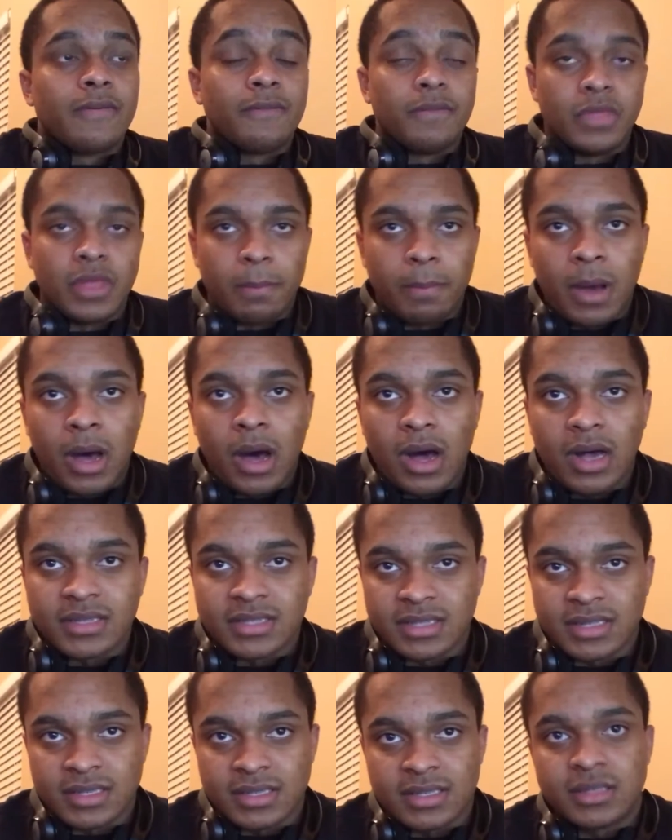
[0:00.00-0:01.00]
the
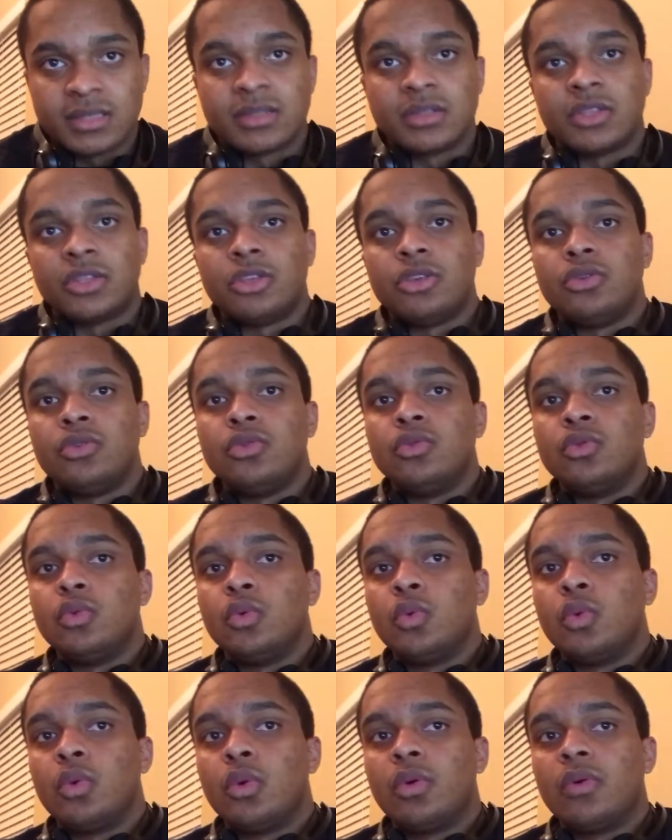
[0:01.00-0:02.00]
pauses,
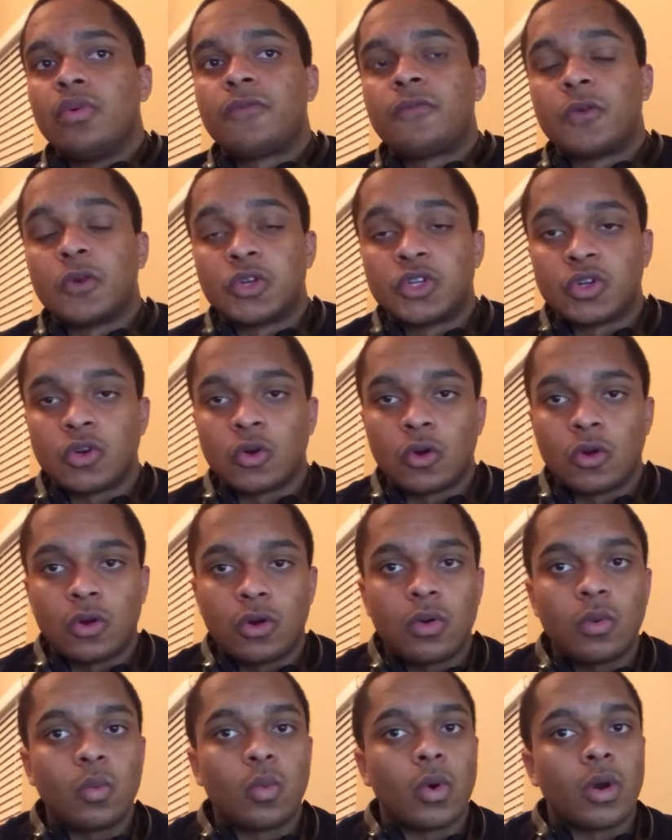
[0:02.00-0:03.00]
you for
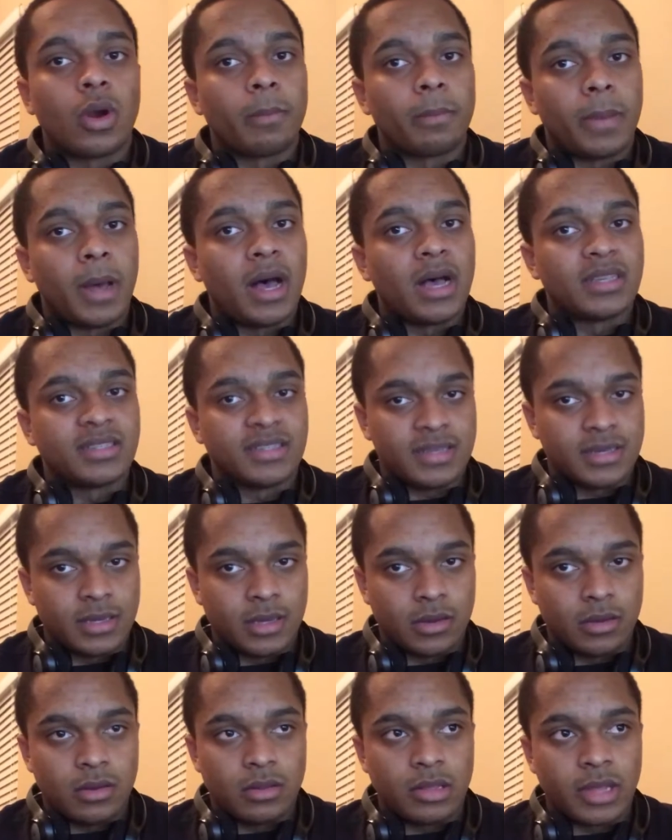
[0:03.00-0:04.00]
sure weren't
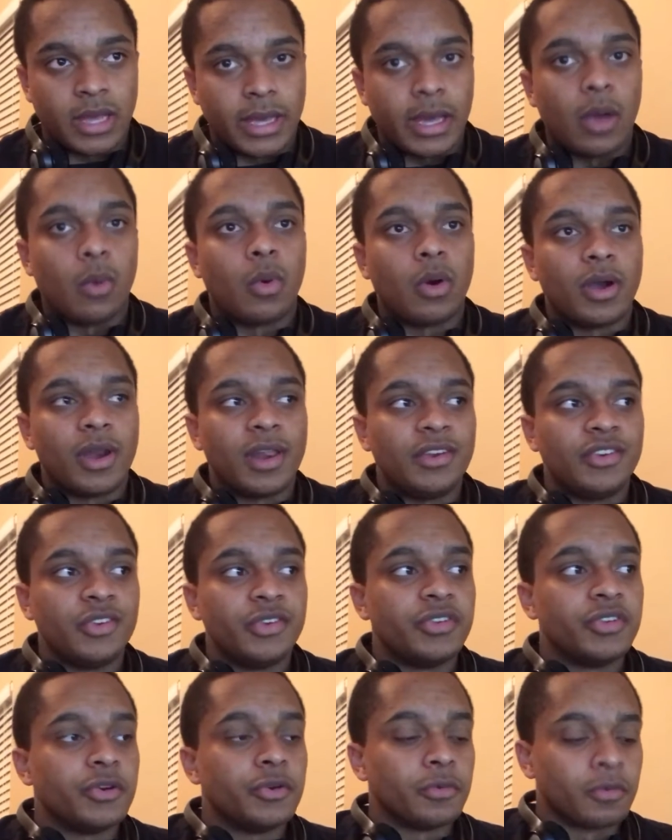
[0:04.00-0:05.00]
pausing like I wanted
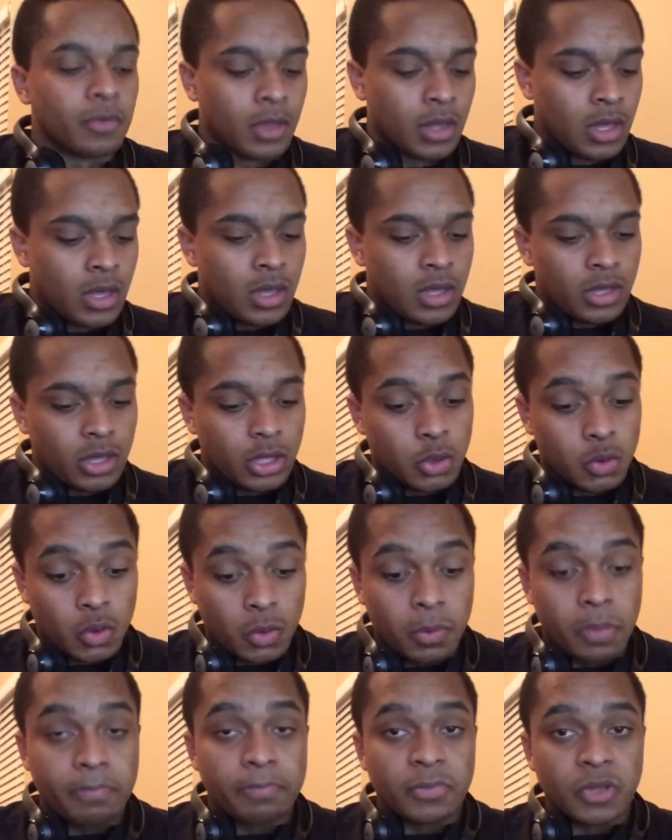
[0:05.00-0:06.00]
you to. You
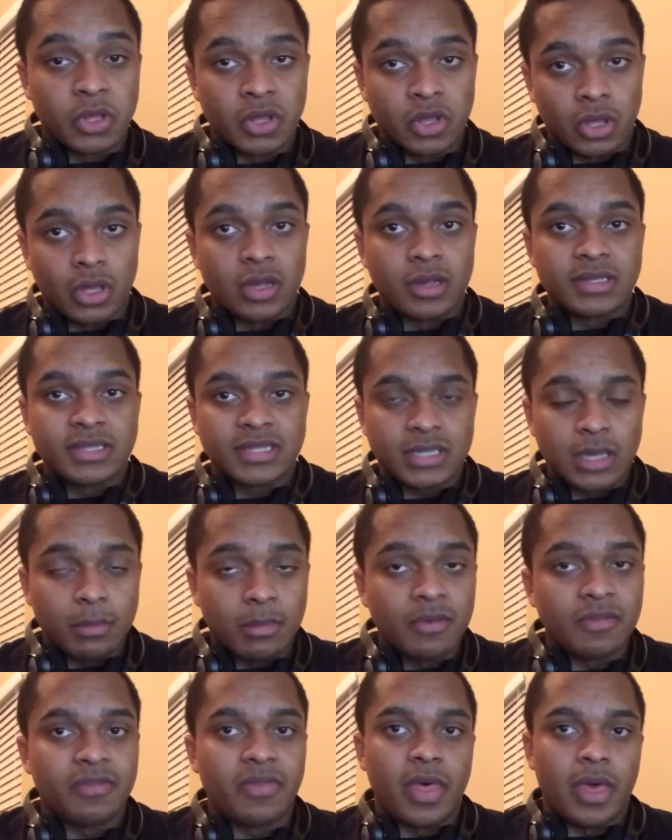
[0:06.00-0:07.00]
were
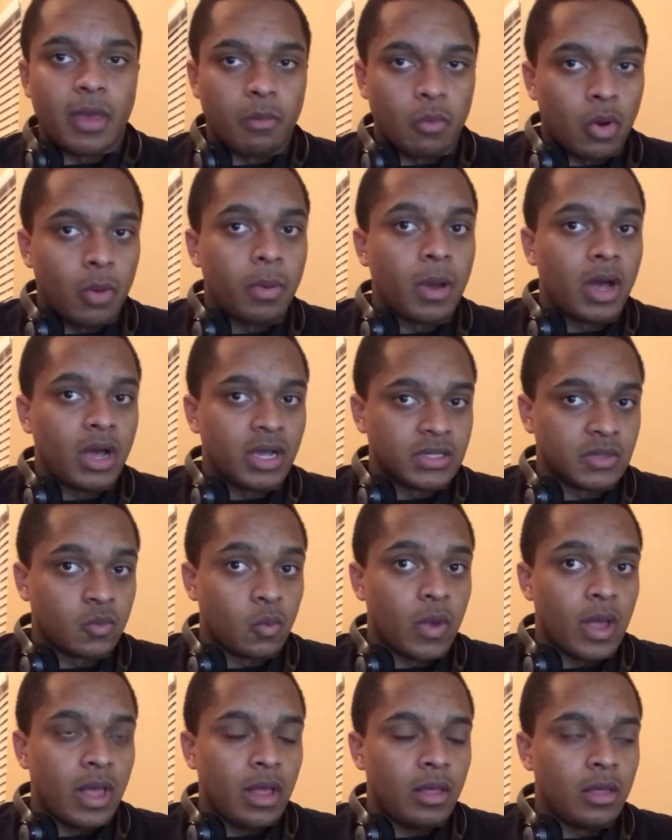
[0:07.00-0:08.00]
Some of them were paused
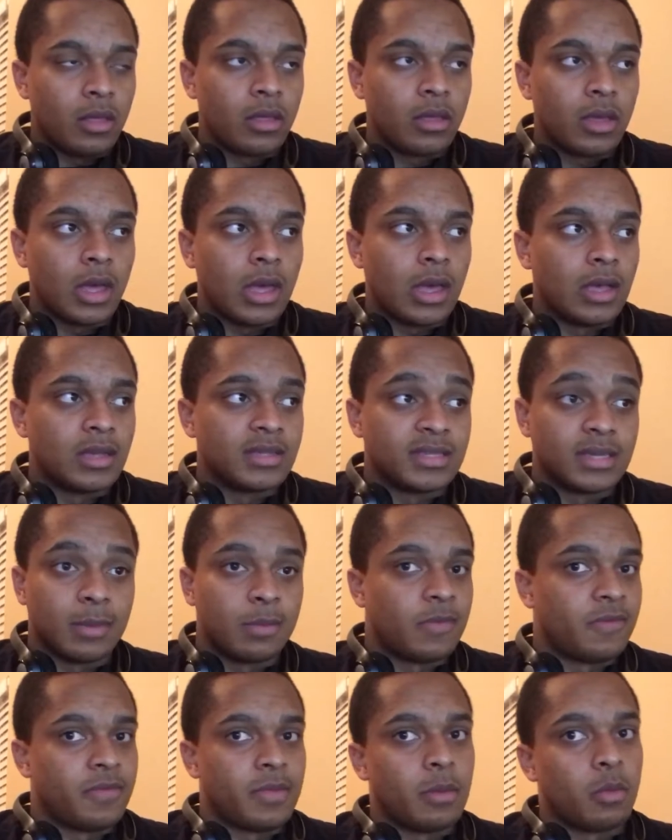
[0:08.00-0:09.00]
well,
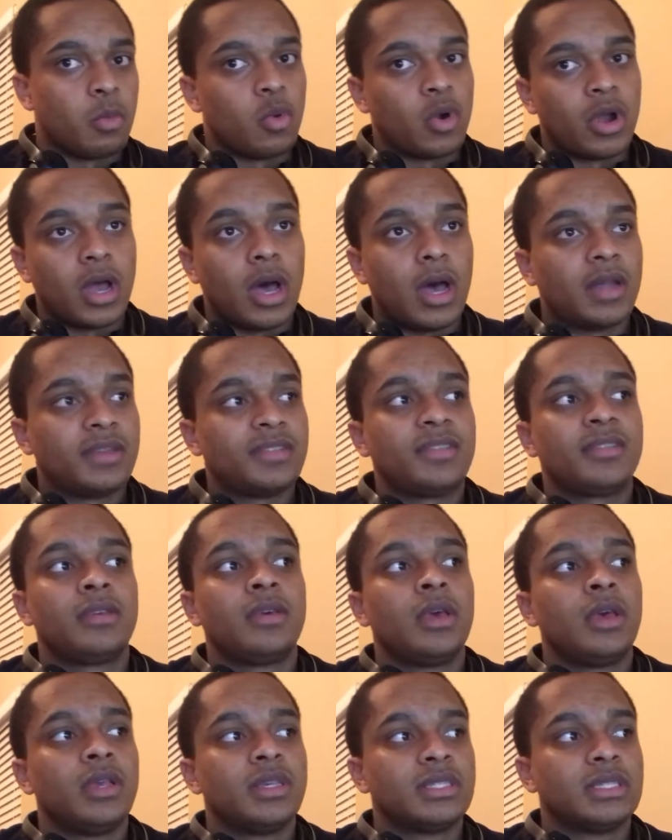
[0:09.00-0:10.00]
some of them were not.
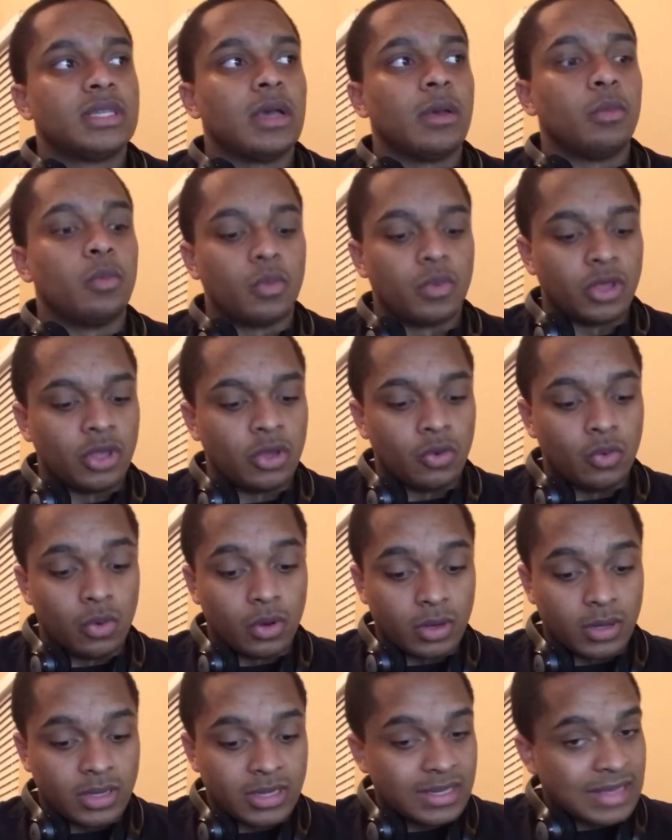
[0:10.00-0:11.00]
Some you
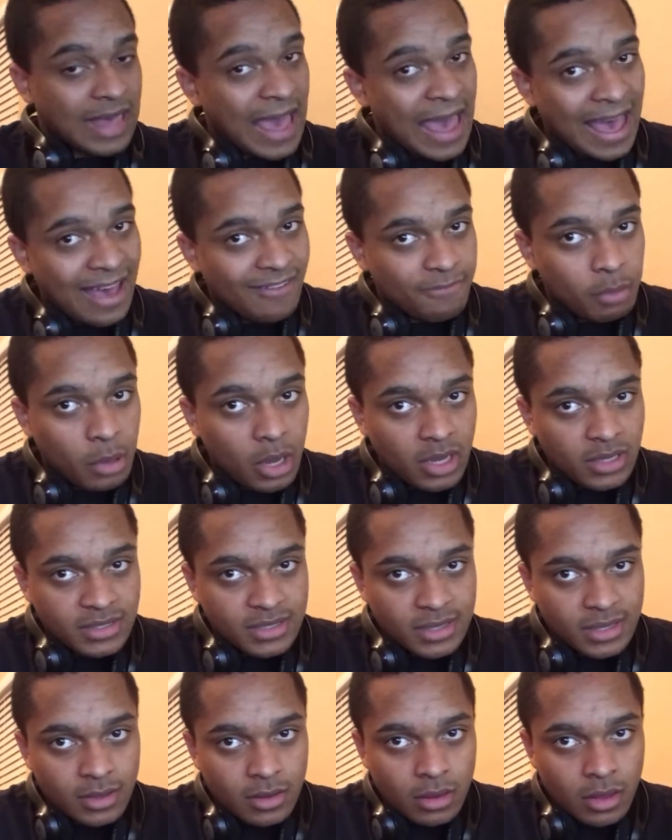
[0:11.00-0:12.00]
were half
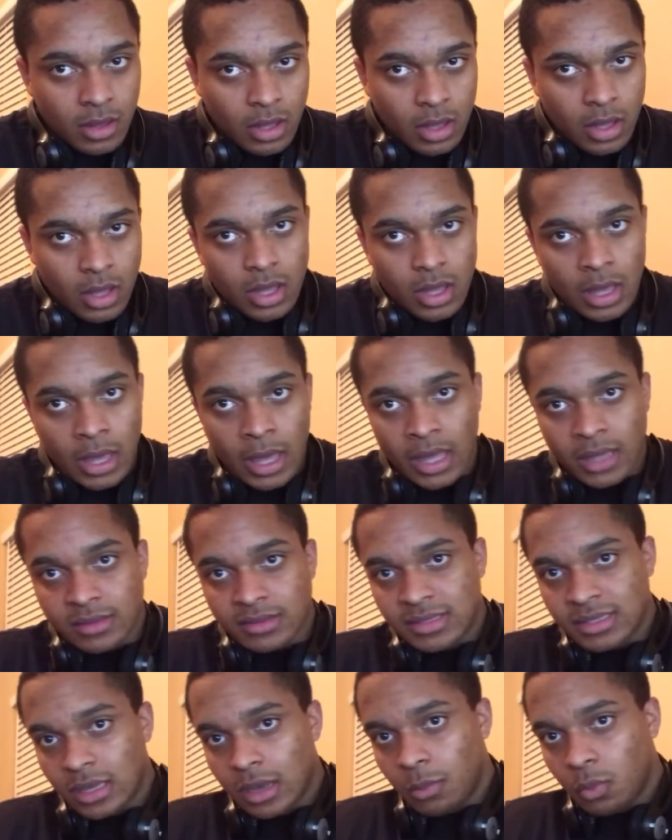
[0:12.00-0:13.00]
pausing,
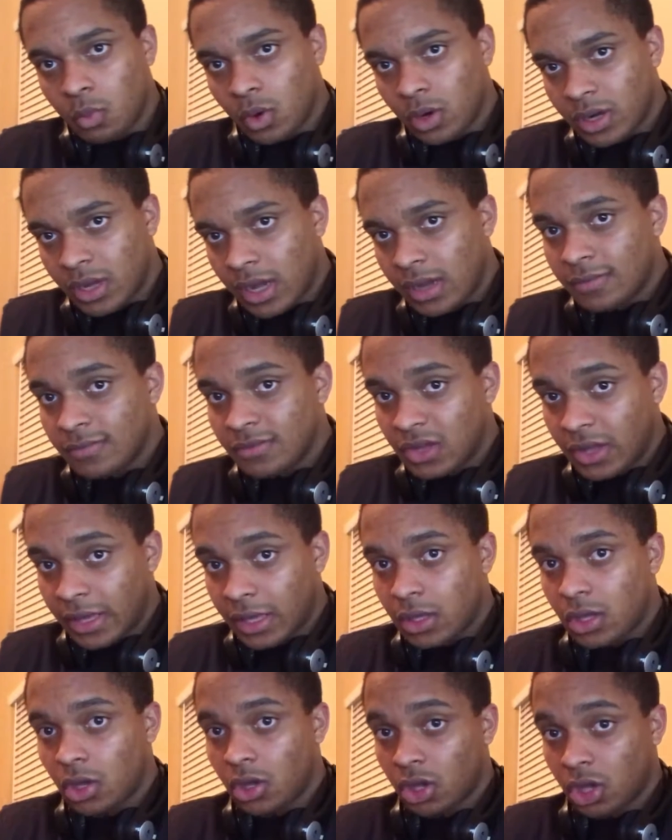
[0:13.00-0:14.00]
and some were kind of
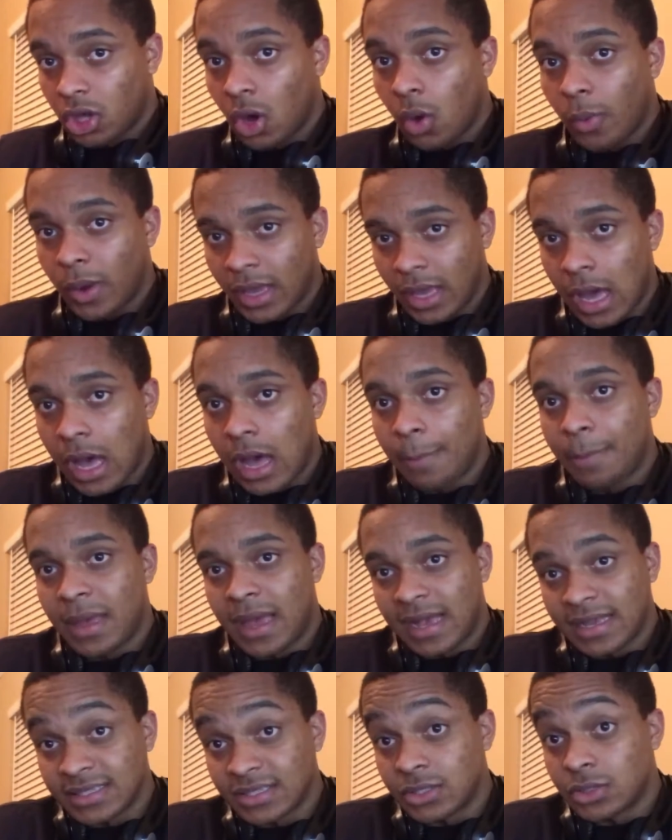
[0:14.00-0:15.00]
like going up
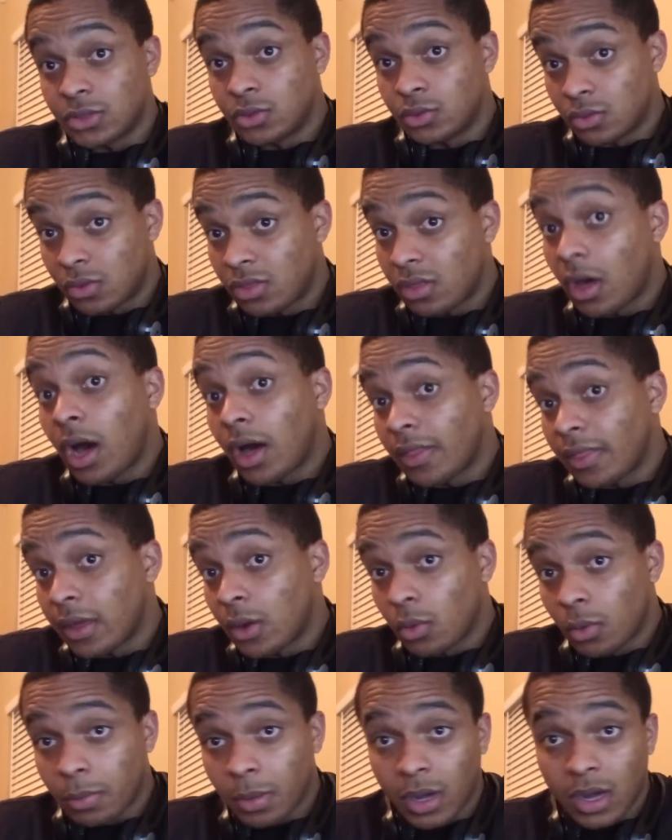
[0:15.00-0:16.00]
as you thought
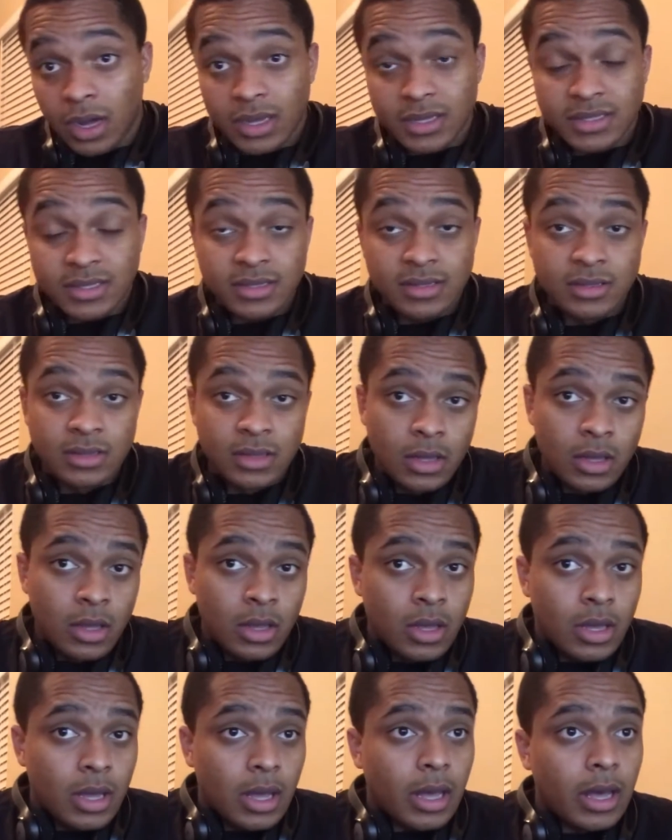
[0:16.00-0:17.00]
they were paused.
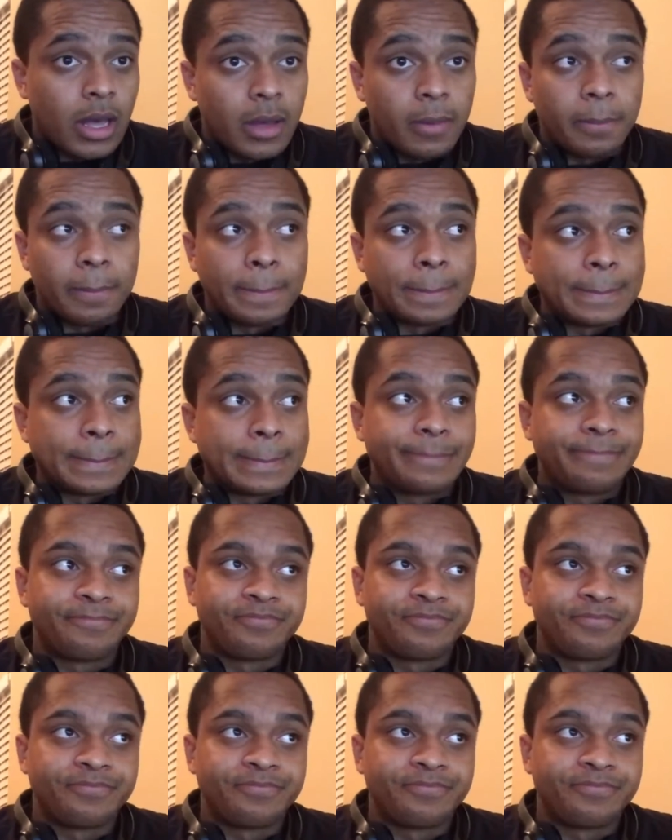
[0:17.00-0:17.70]
Um,